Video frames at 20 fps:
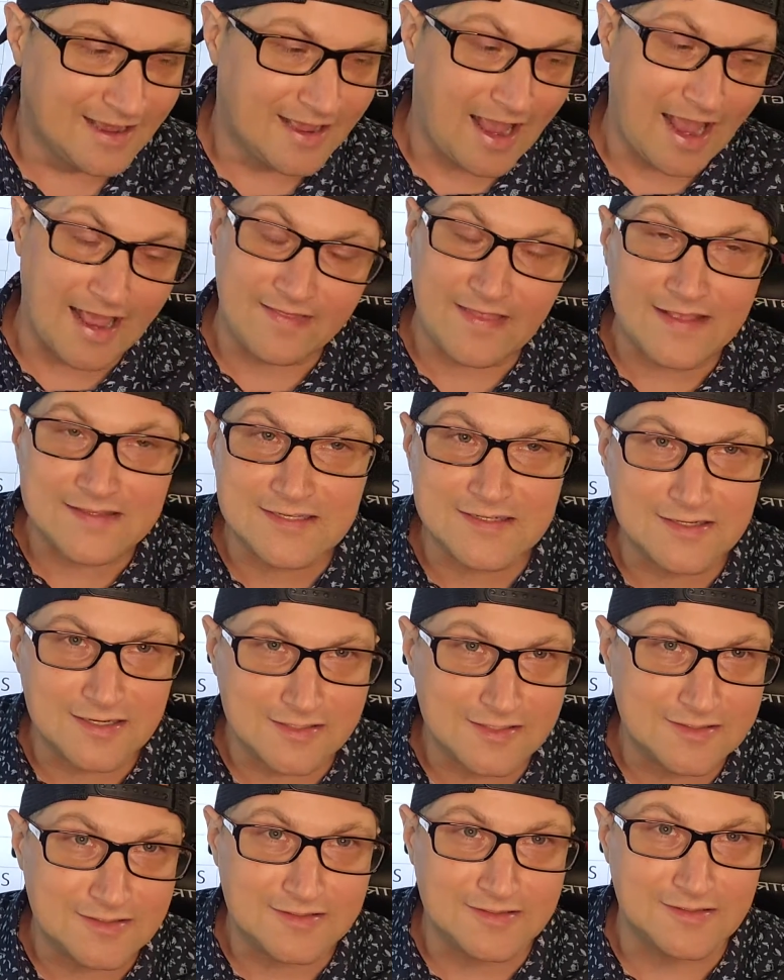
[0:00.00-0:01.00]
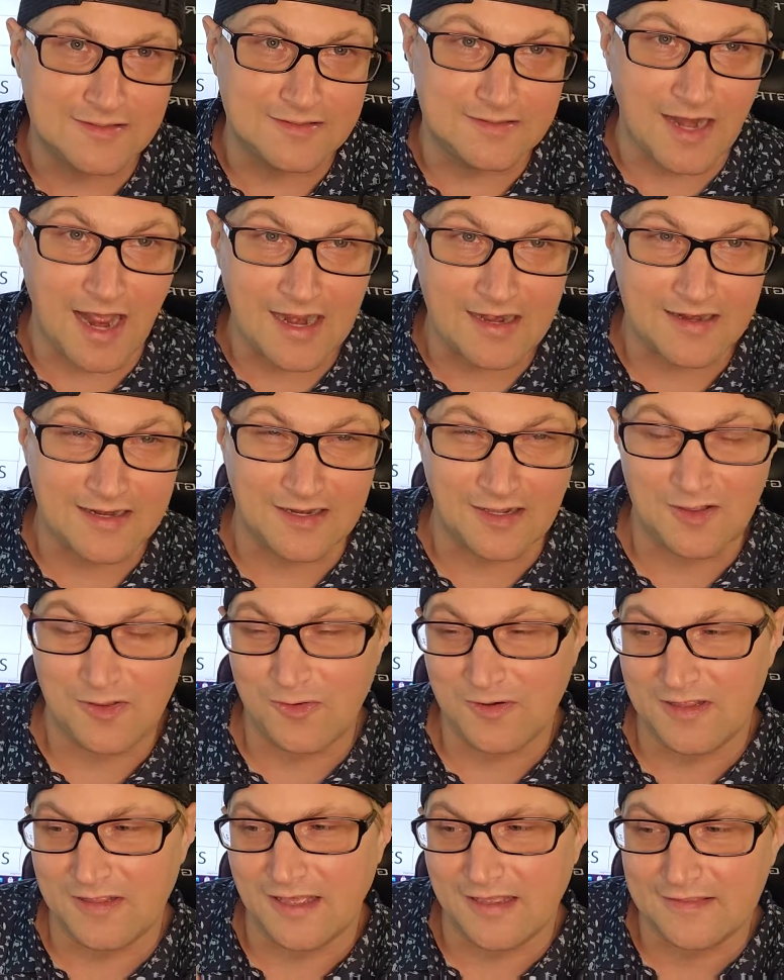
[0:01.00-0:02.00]
And that's just not
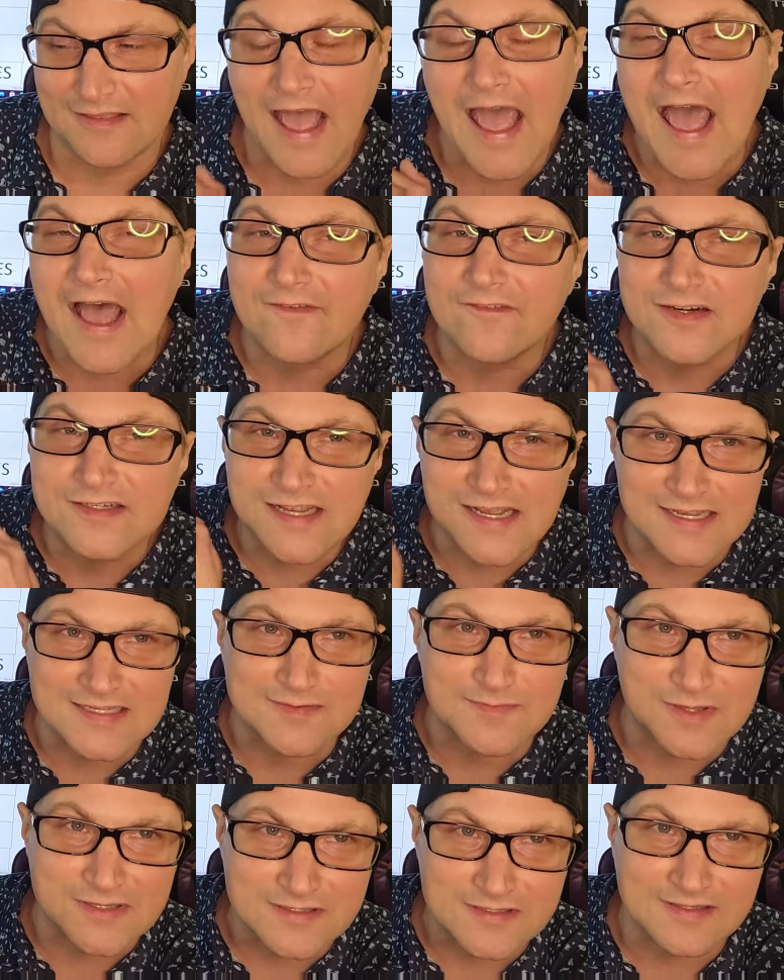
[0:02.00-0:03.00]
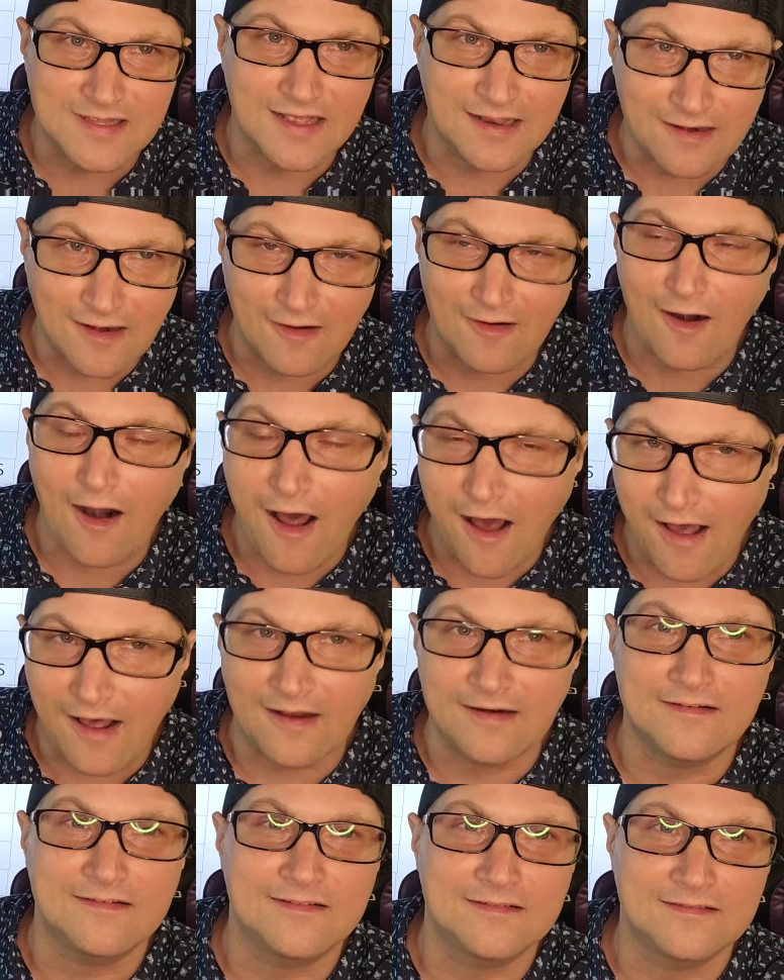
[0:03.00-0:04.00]
including like the advertisements that are
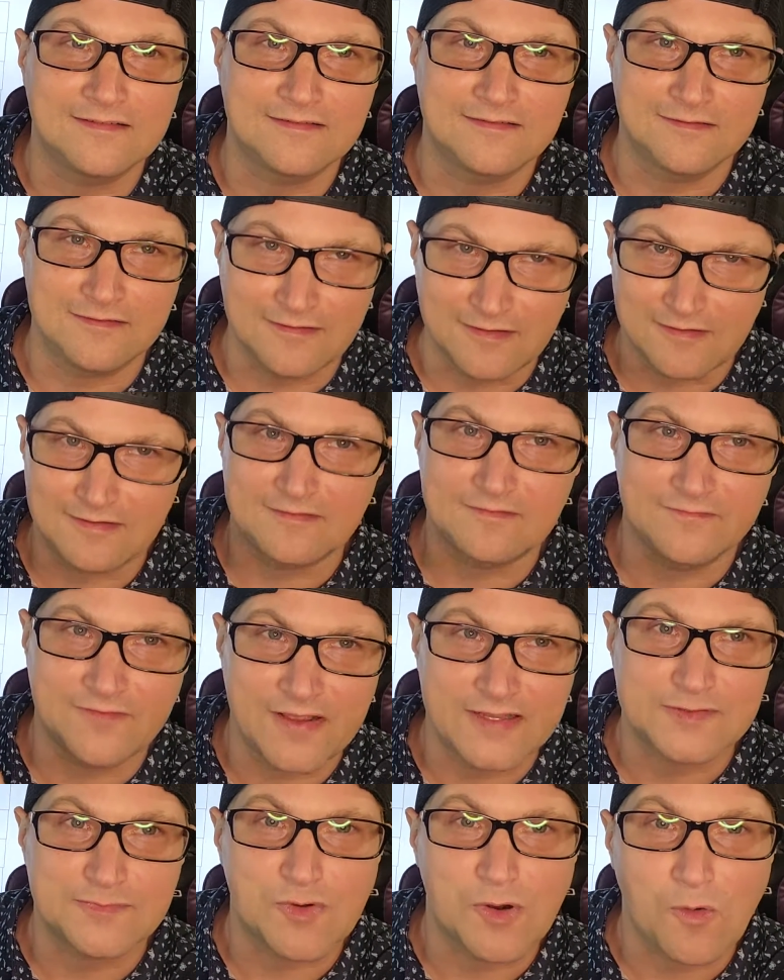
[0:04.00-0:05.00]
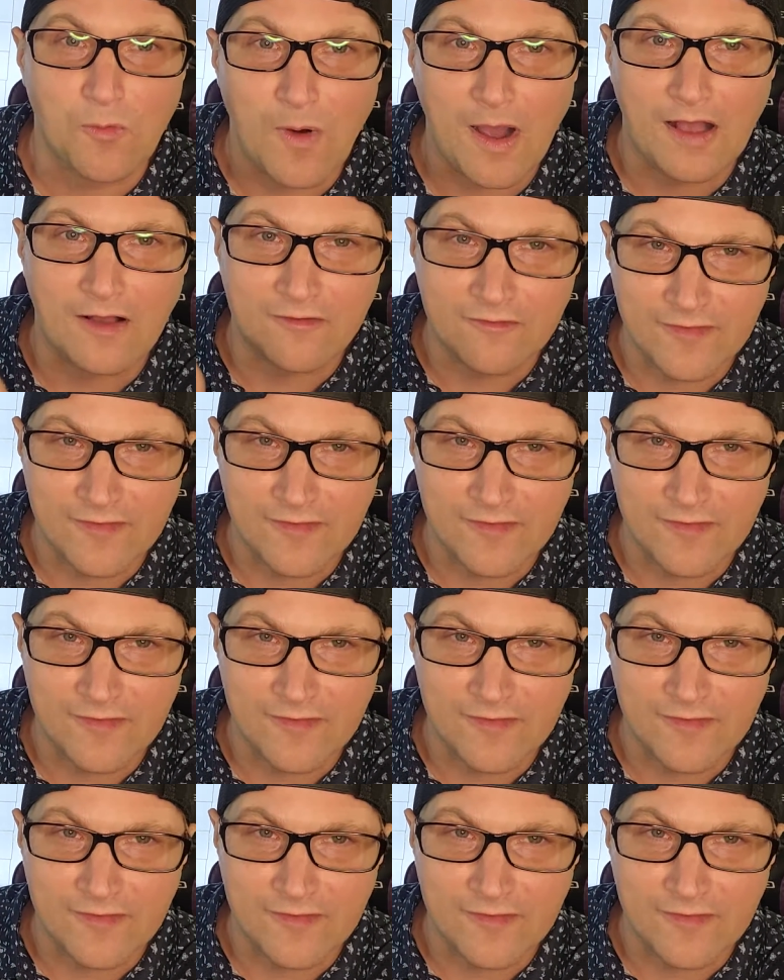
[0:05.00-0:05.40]
on Facebook while